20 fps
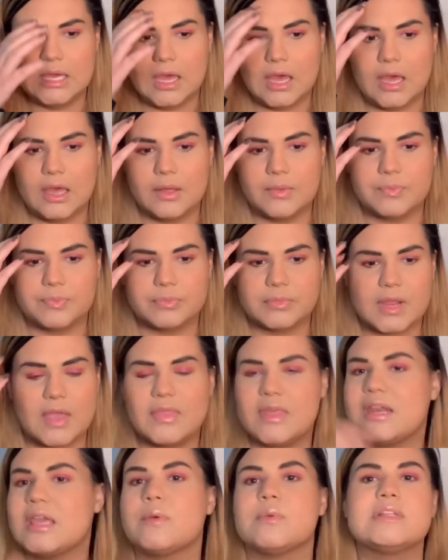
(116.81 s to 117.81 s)
And
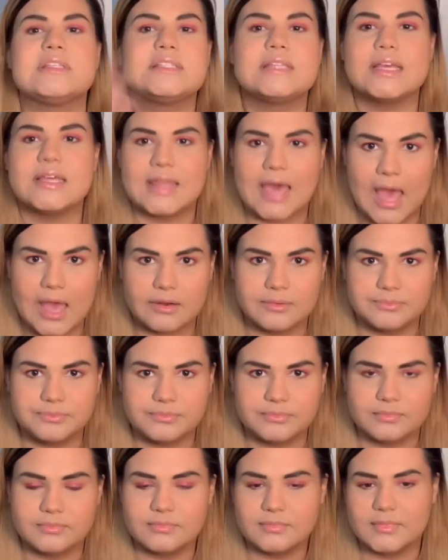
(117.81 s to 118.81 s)
then he would say that,
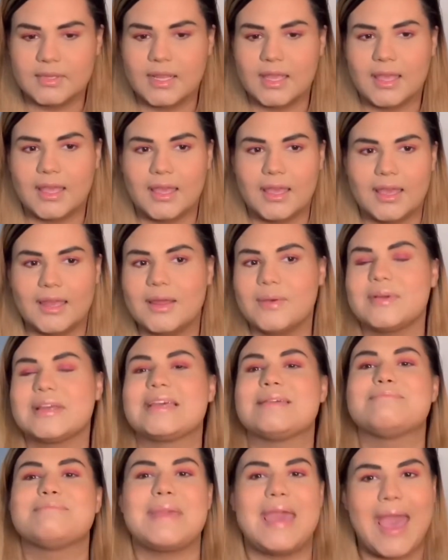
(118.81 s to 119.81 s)
and I would
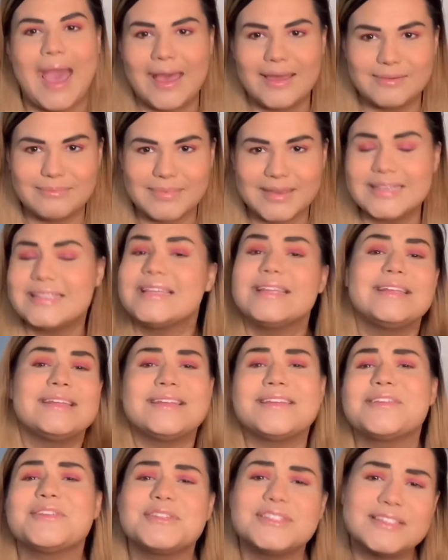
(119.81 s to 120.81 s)
get mad because I didn't
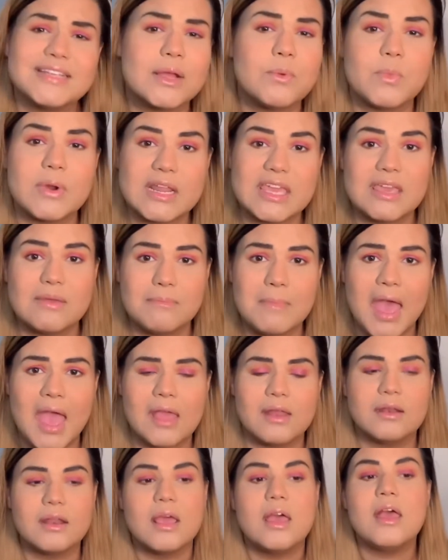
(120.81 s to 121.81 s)
understand what he meant.